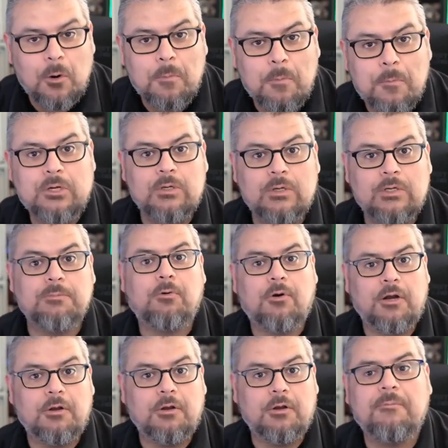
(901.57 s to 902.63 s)
to exploring
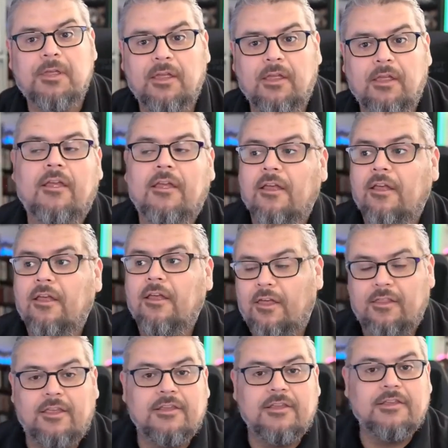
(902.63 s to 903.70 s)
with me? And they
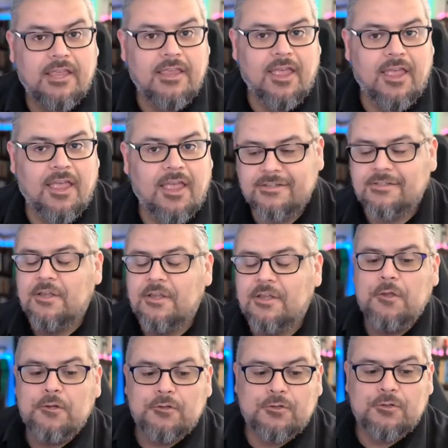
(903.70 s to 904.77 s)
say yes.
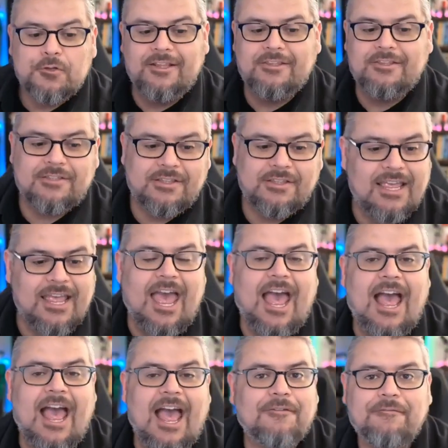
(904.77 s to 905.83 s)
So that's the
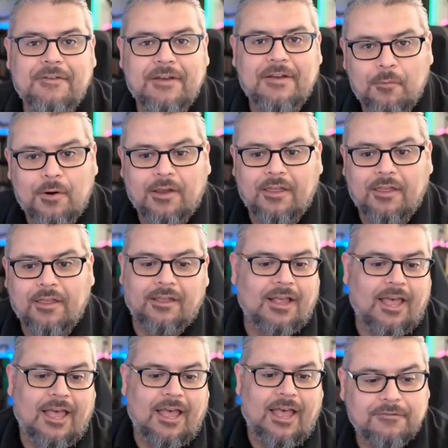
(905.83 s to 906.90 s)
active networking,
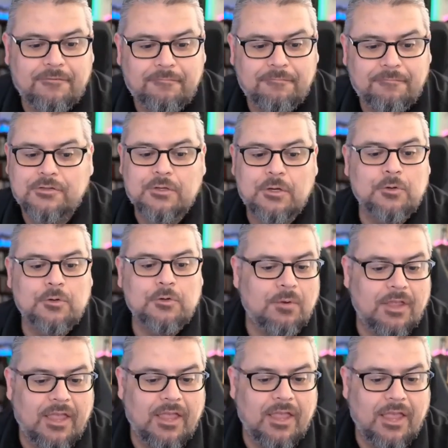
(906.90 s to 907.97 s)
active social
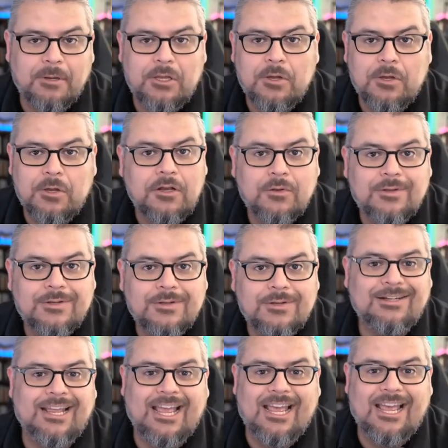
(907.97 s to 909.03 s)
engagement. You can do this on
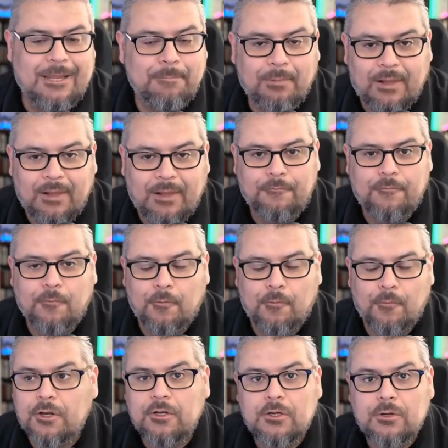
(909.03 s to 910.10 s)
any platform. You can
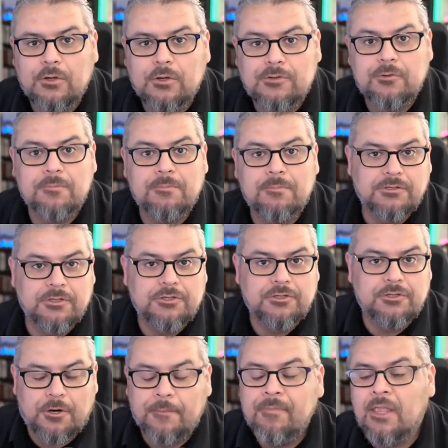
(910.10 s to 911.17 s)
do this through Messenger.
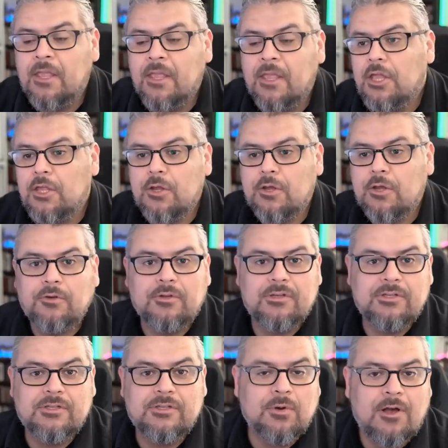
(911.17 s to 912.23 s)
You can do this through
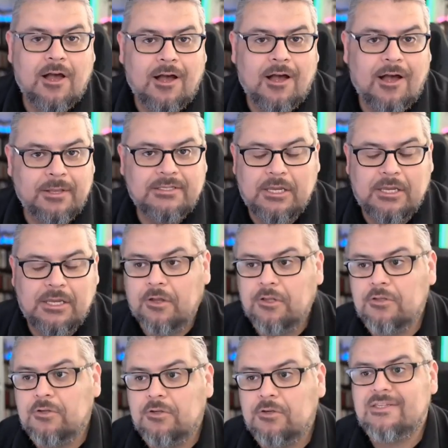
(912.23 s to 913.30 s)
commenting. You can do
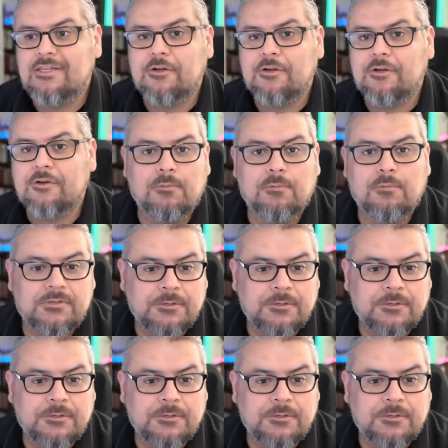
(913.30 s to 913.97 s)
this in groups